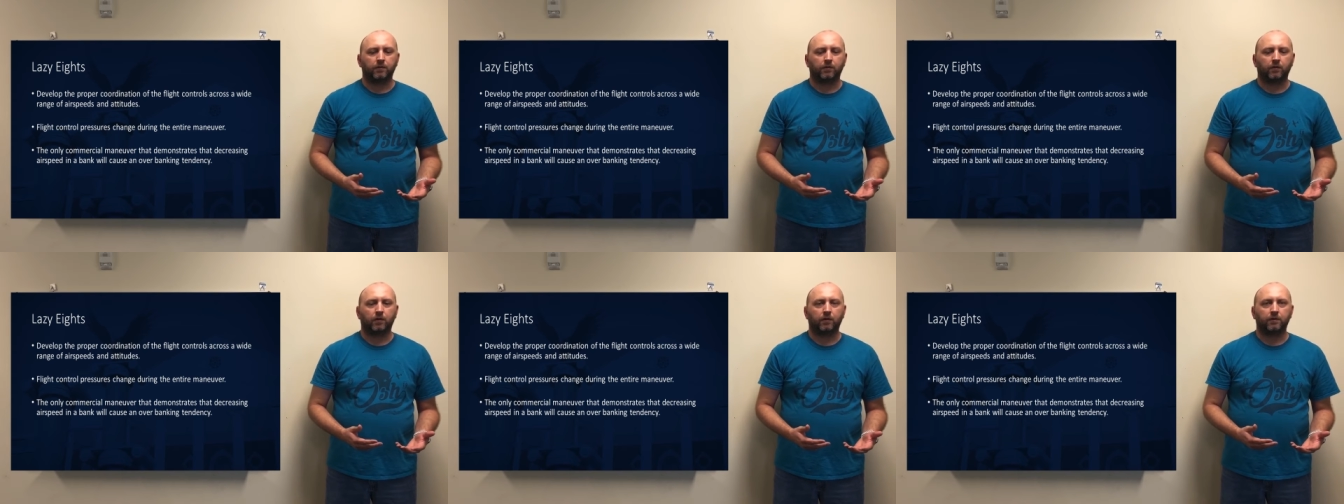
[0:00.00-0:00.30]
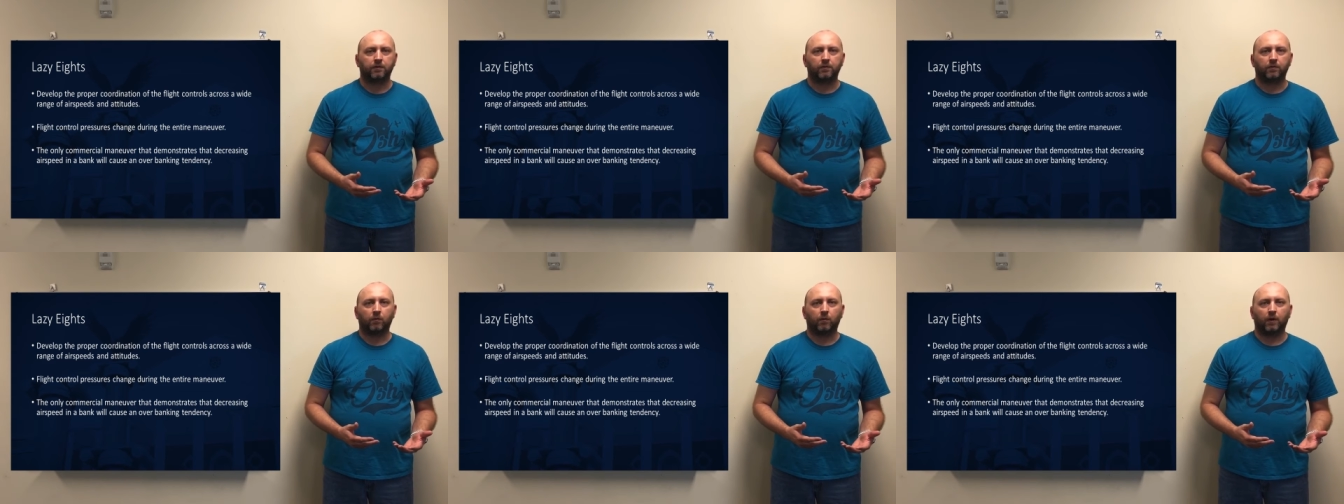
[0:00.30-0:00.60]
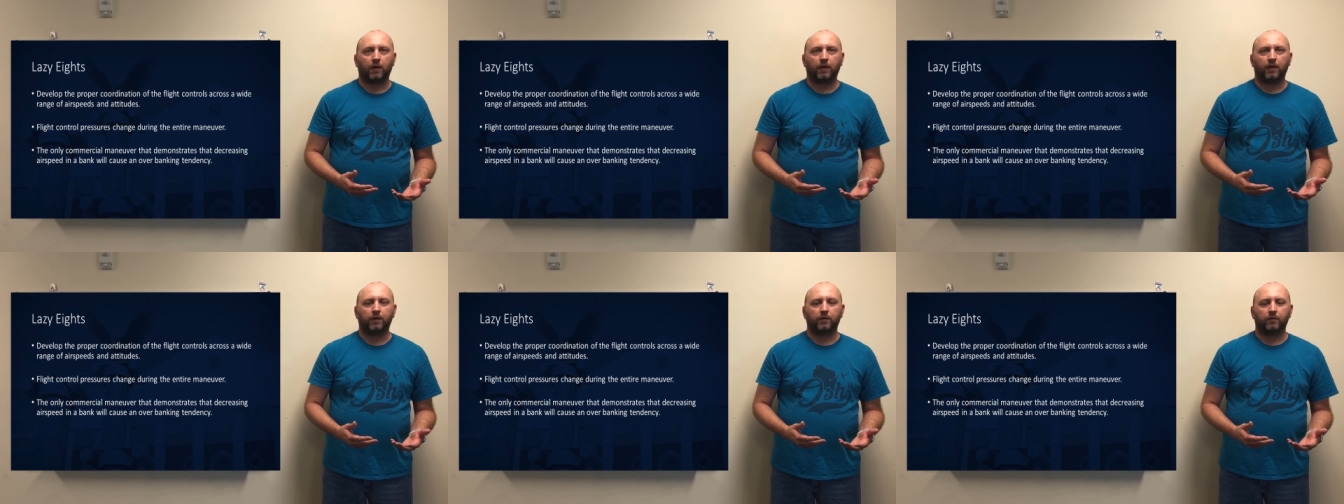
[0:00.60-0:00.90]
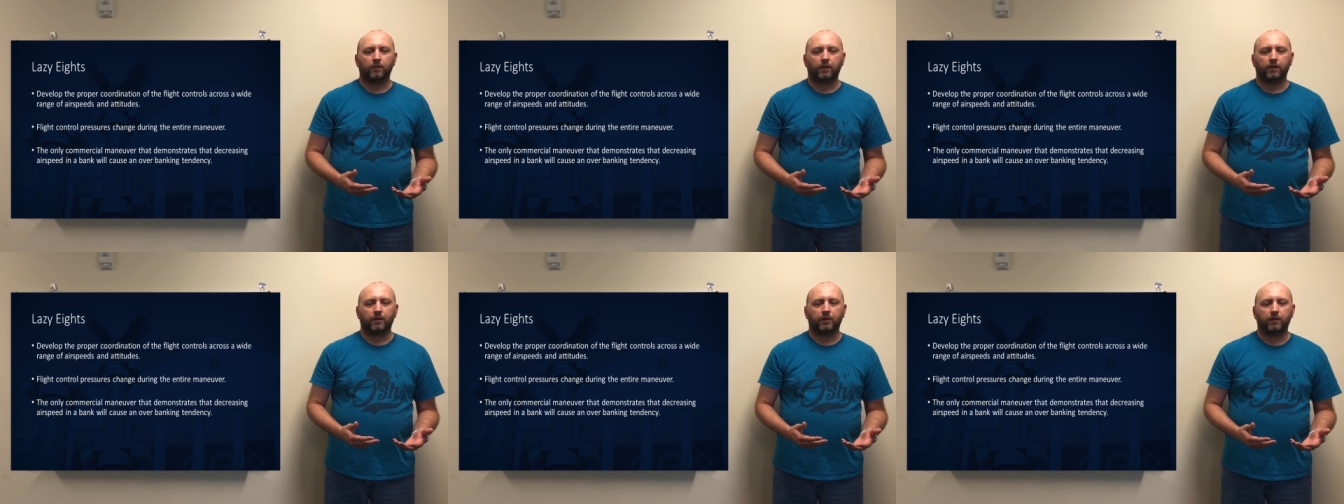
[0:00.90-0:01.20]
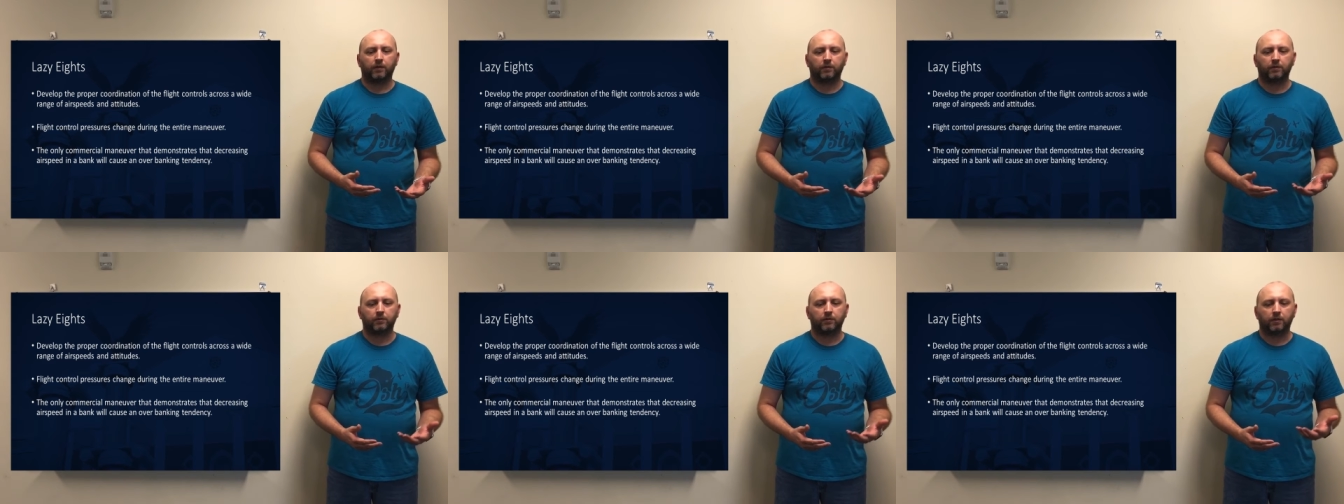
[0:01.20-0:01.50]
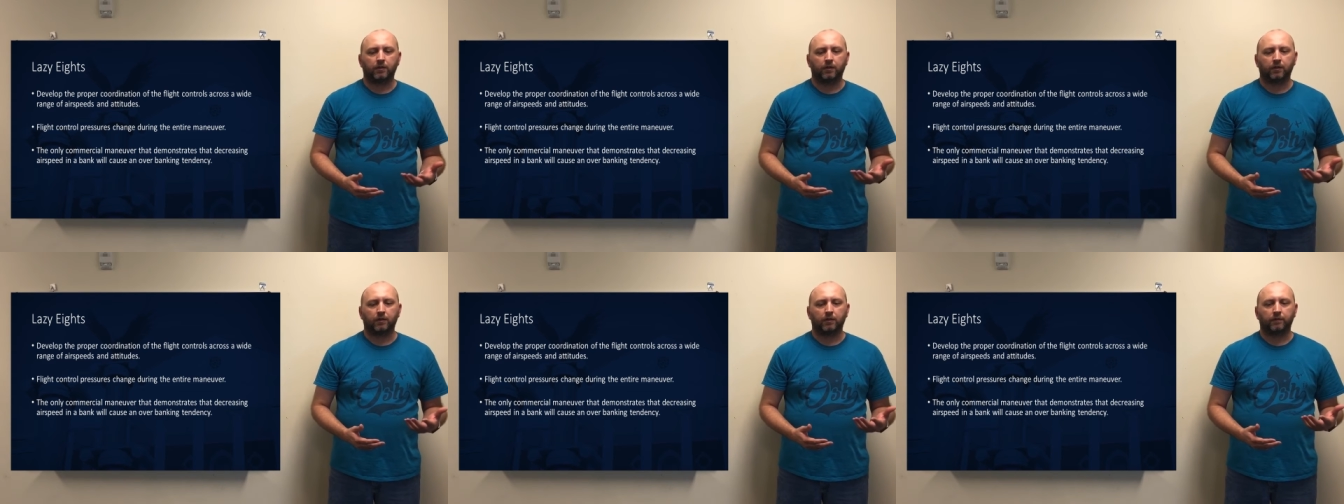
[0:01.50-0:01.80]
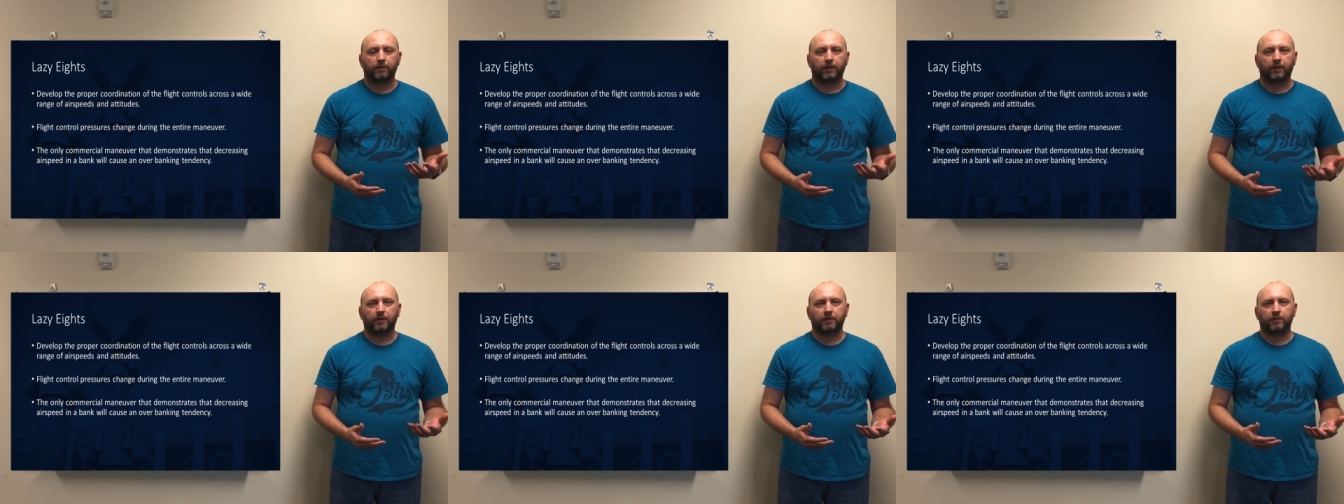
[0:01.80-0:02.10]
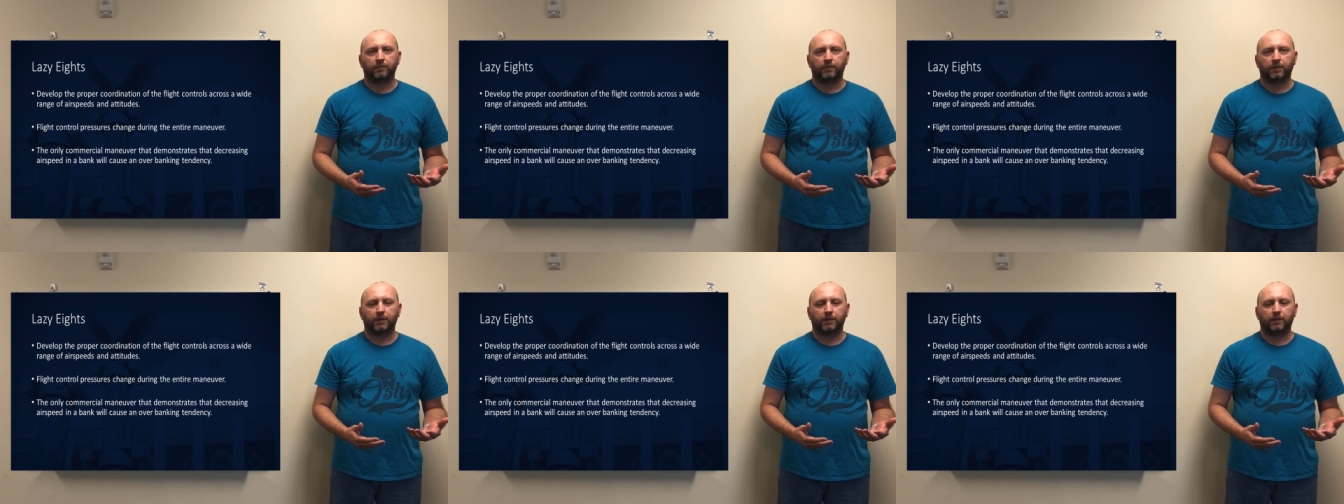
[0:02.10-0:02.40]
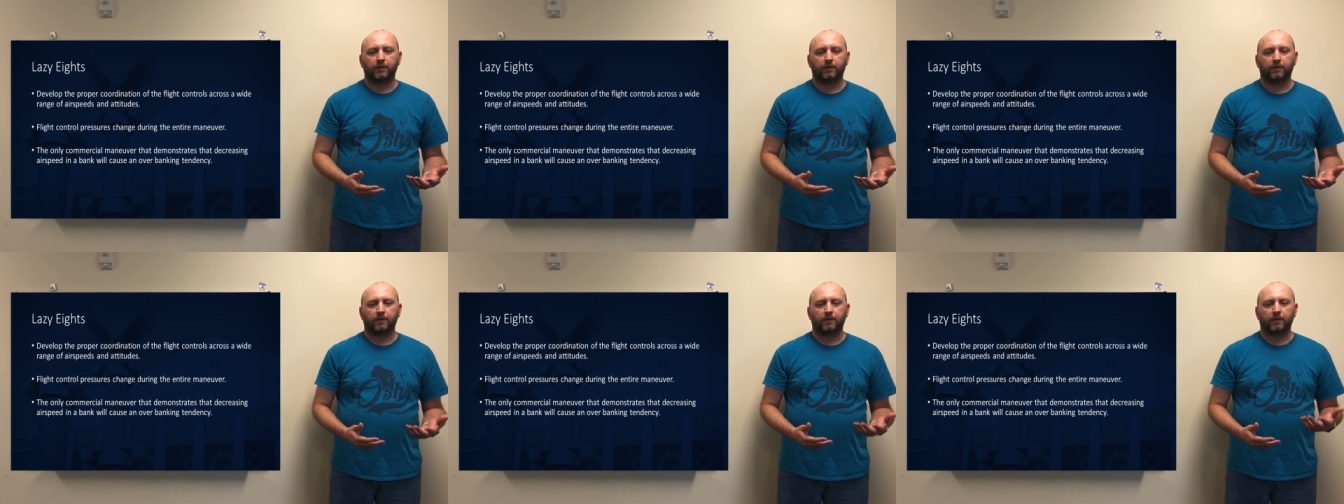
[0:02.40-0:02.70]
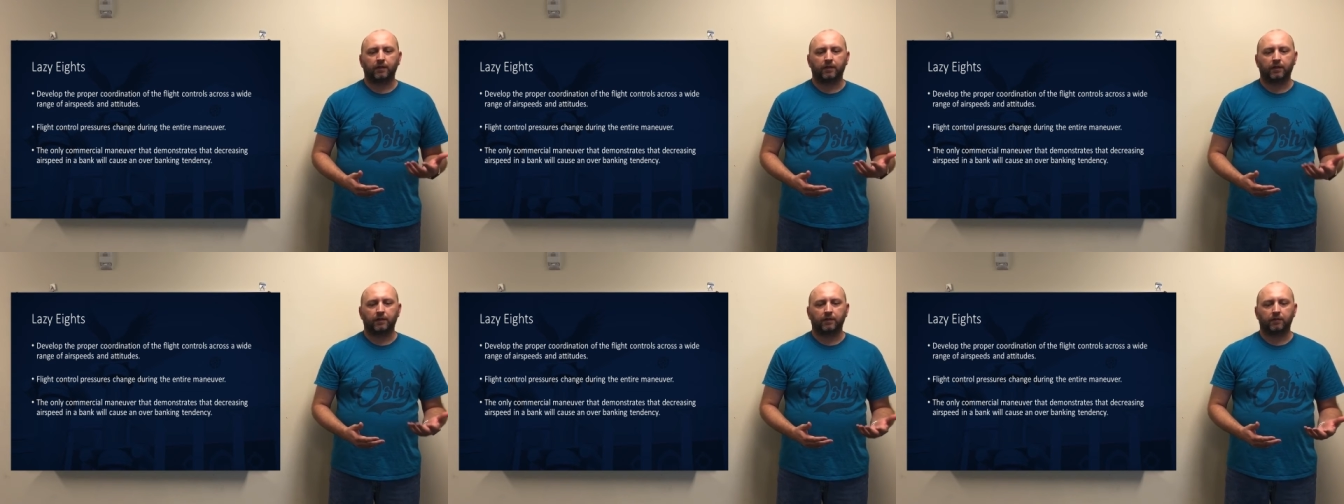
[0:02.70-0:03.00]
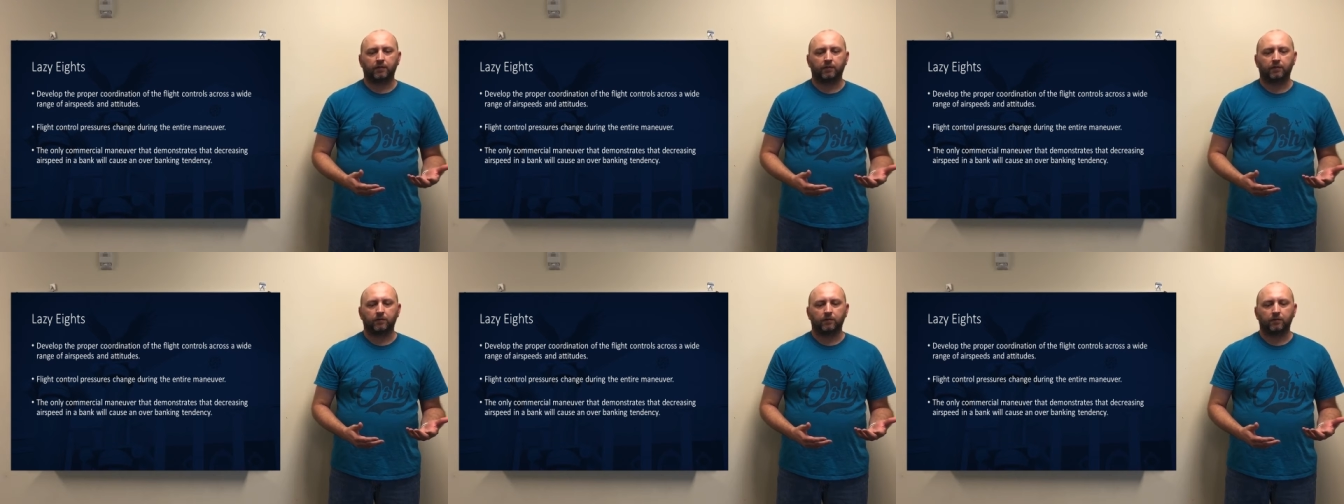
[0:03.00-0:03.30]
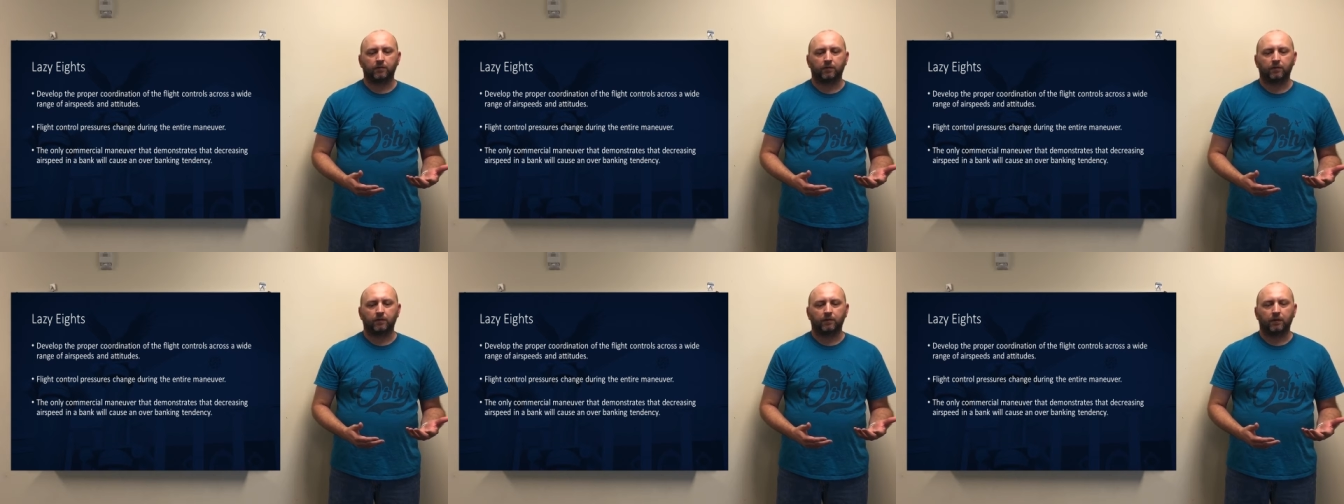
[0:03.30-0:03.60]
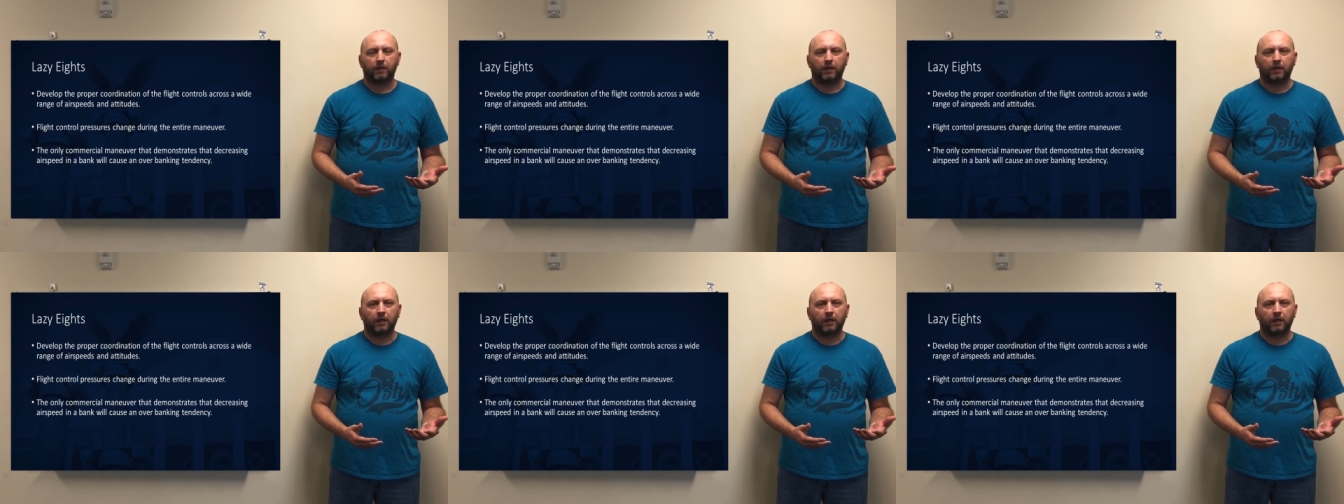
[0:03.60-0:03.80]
across a wide range of airspeeds and attitudes.